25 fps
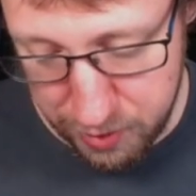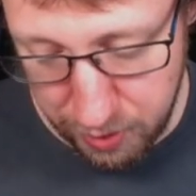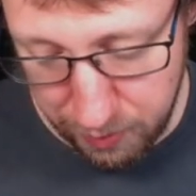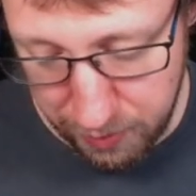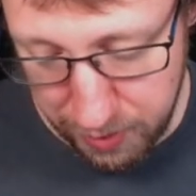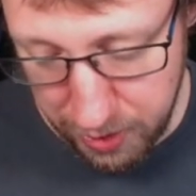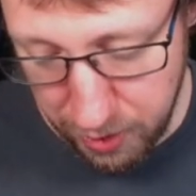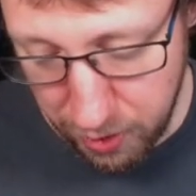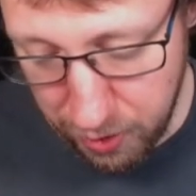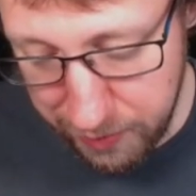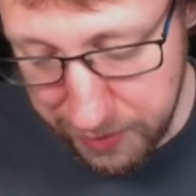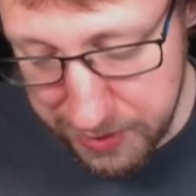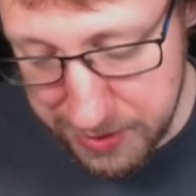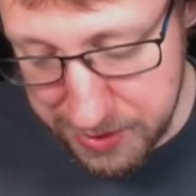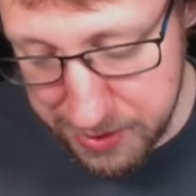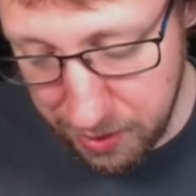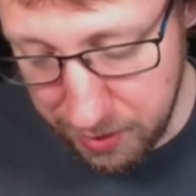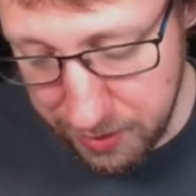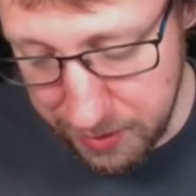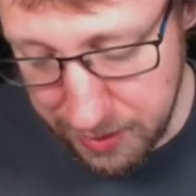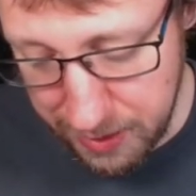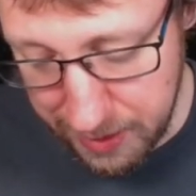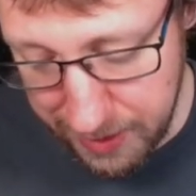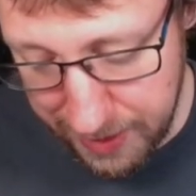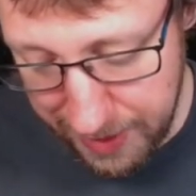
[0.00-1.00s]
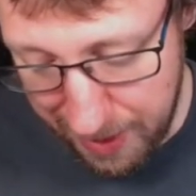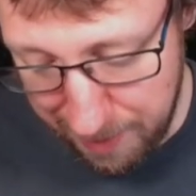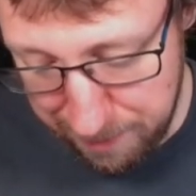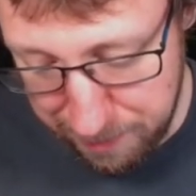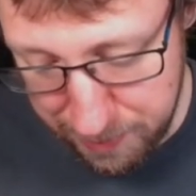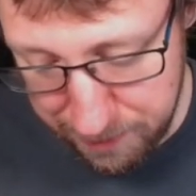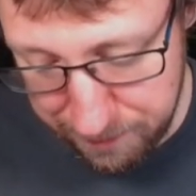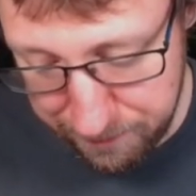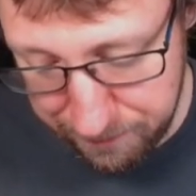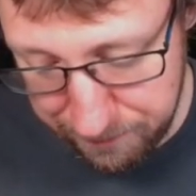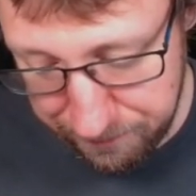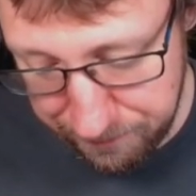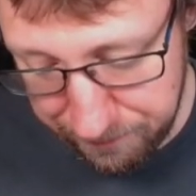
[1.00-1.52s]
horizontal gap.
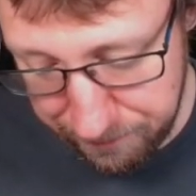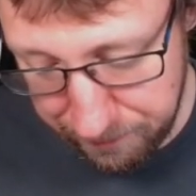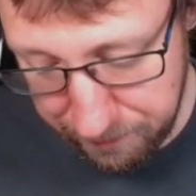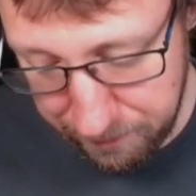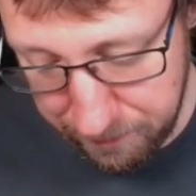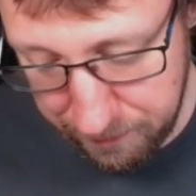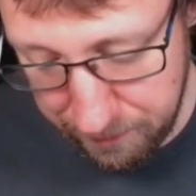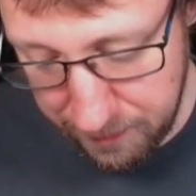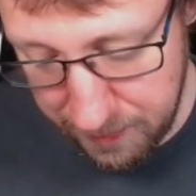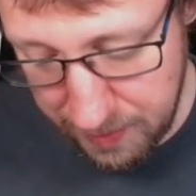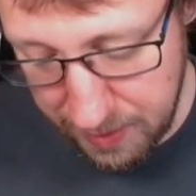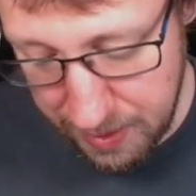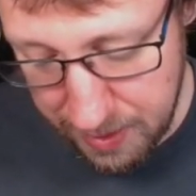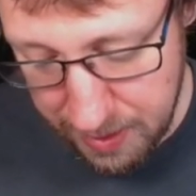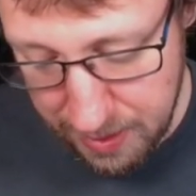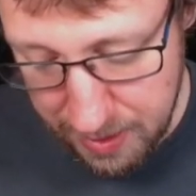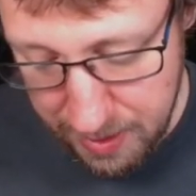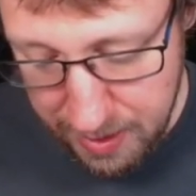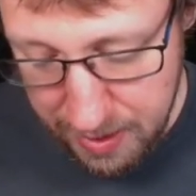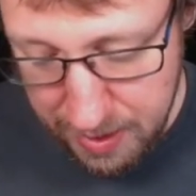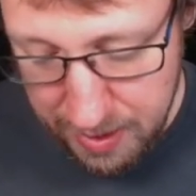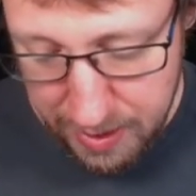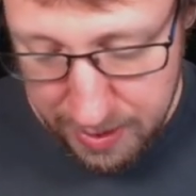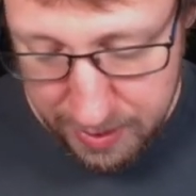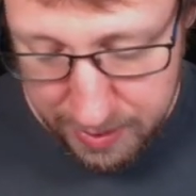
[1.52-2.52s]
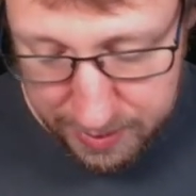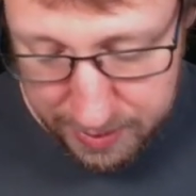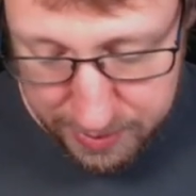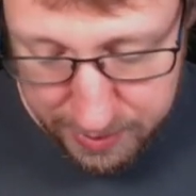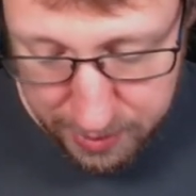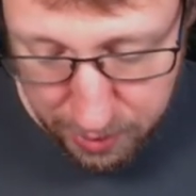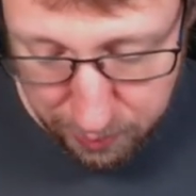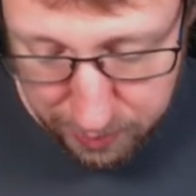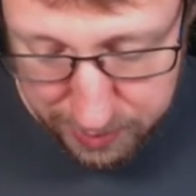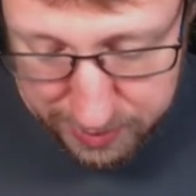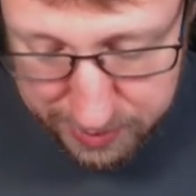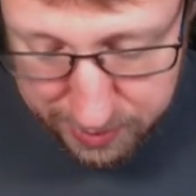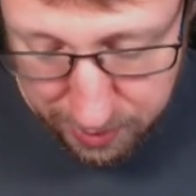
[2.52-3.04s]
This
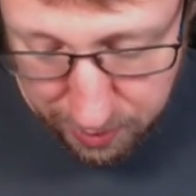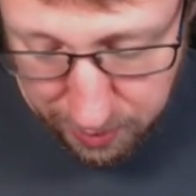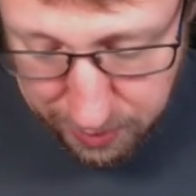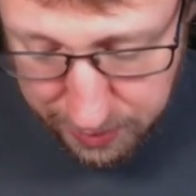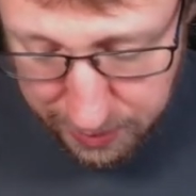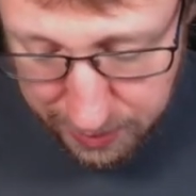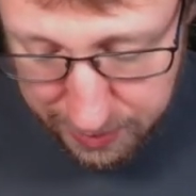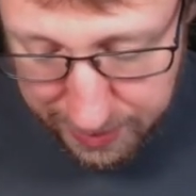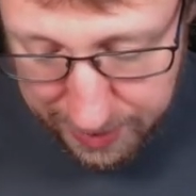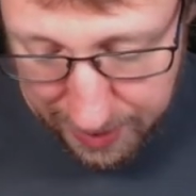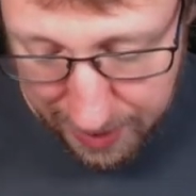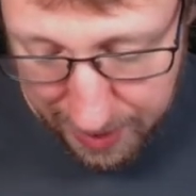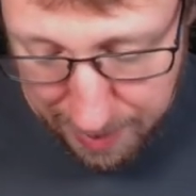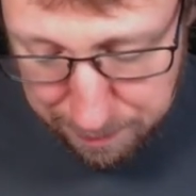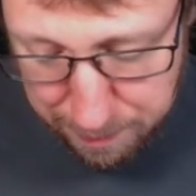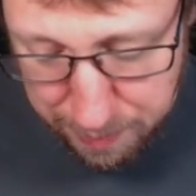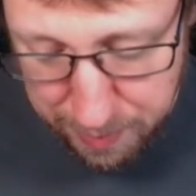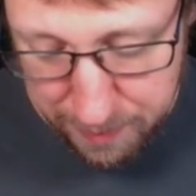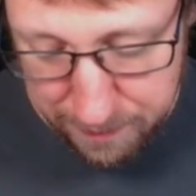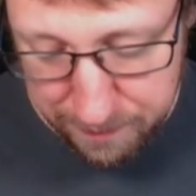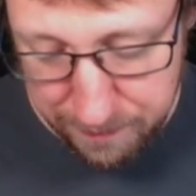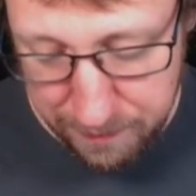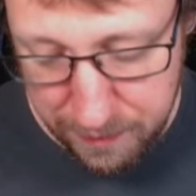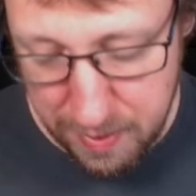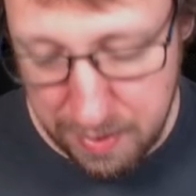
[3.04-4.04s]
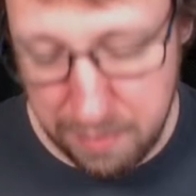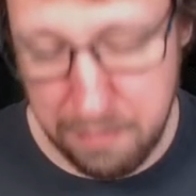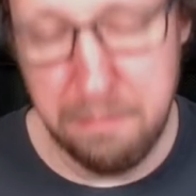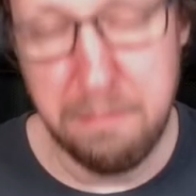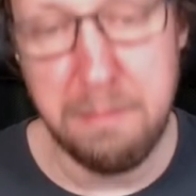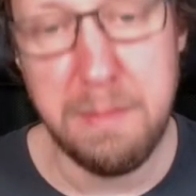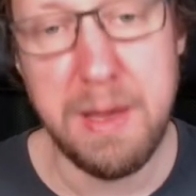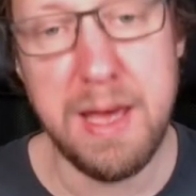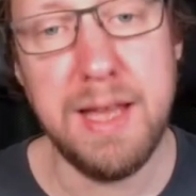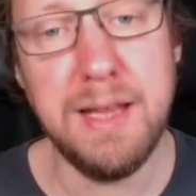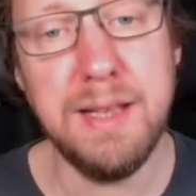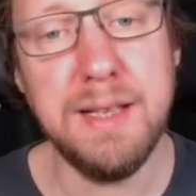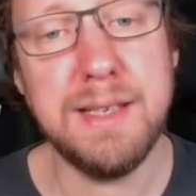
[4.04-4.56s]
horizontal gap
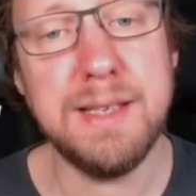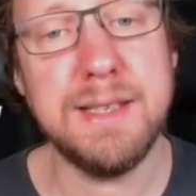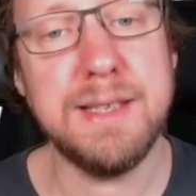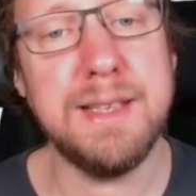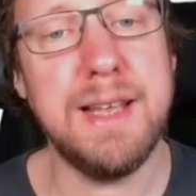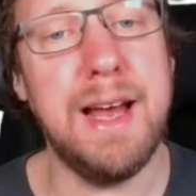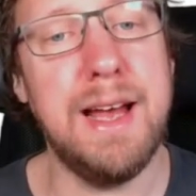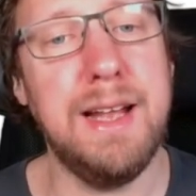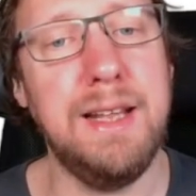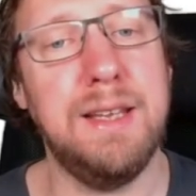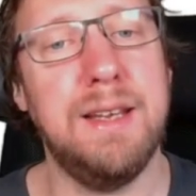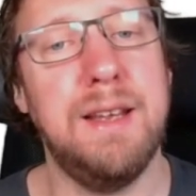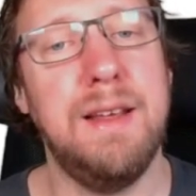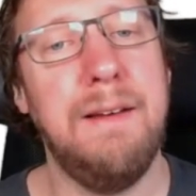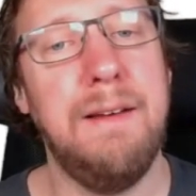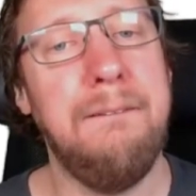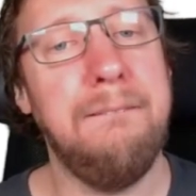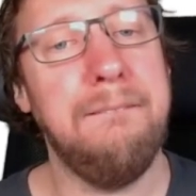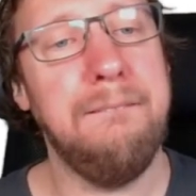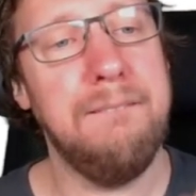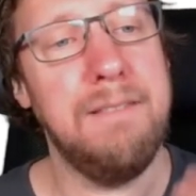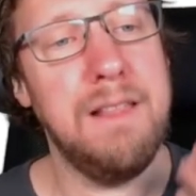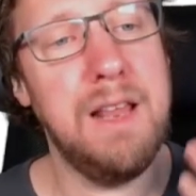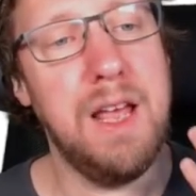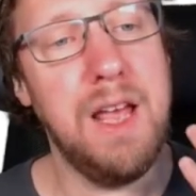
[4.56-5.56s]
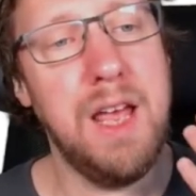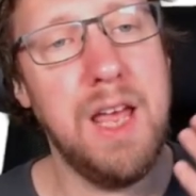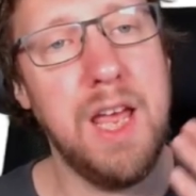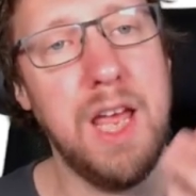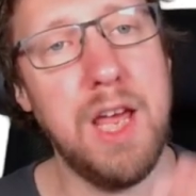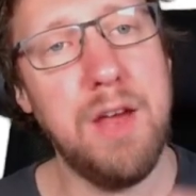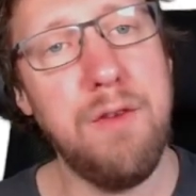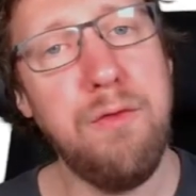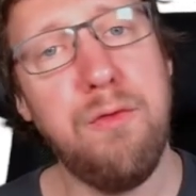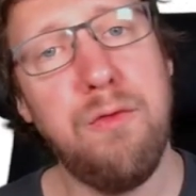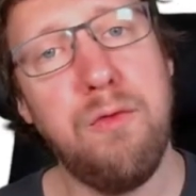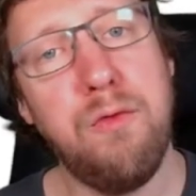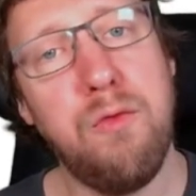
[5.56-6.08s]
means that
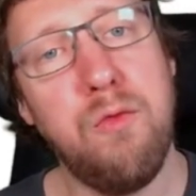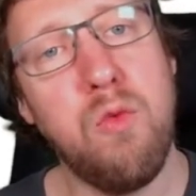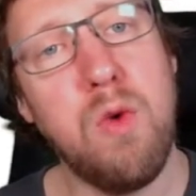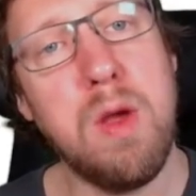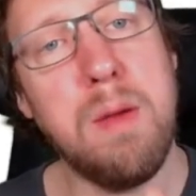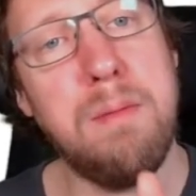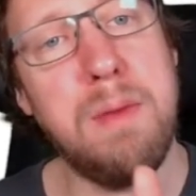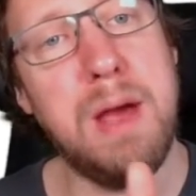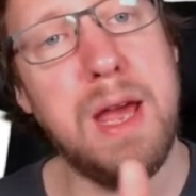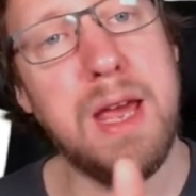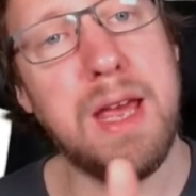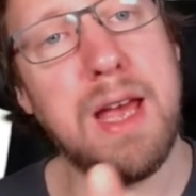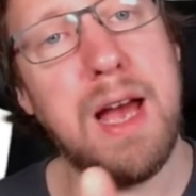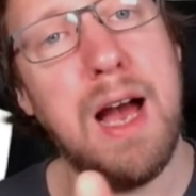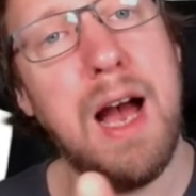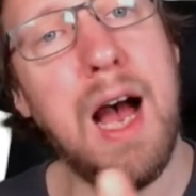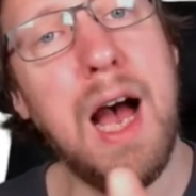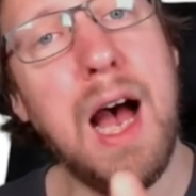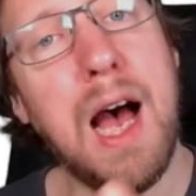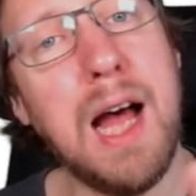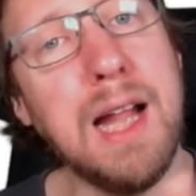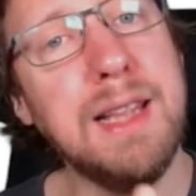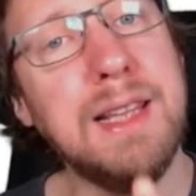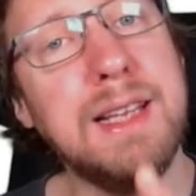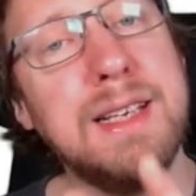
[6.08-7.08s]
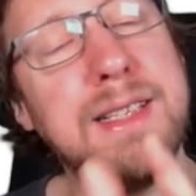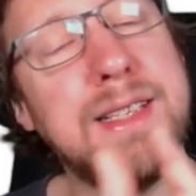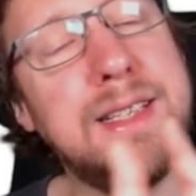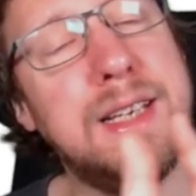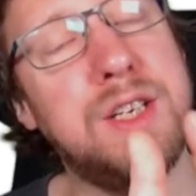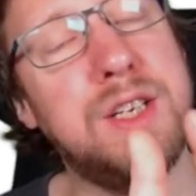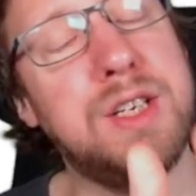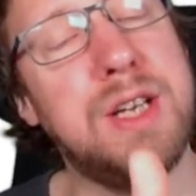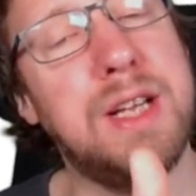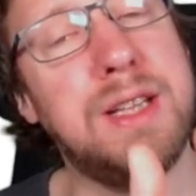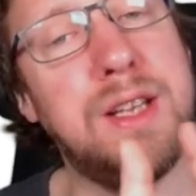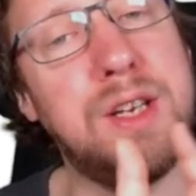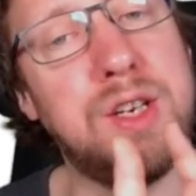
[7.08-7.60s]
if we make a hard
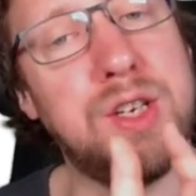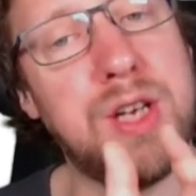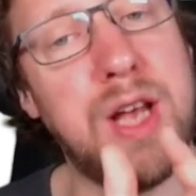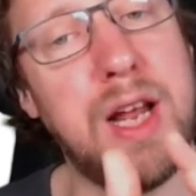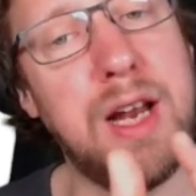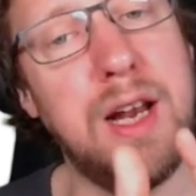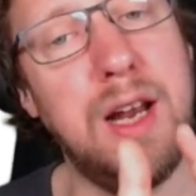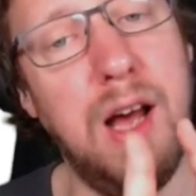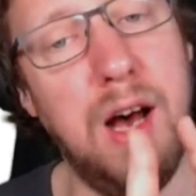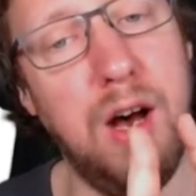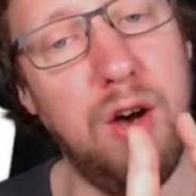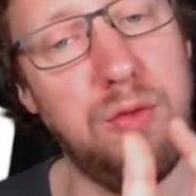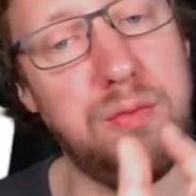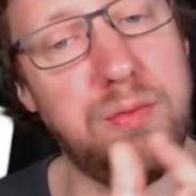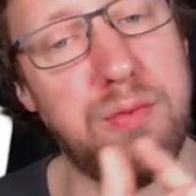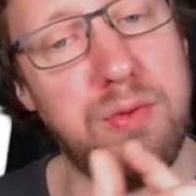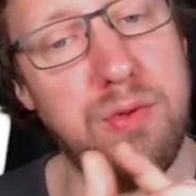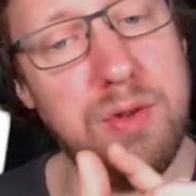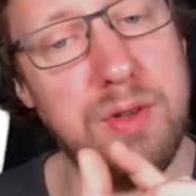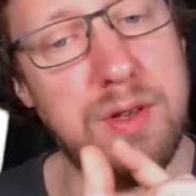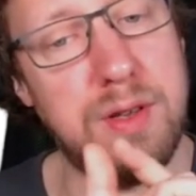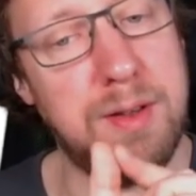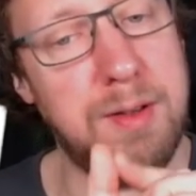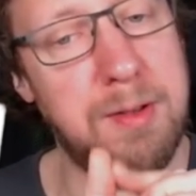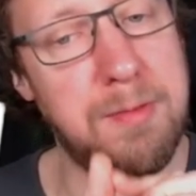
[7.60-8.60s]
decision at the channel output,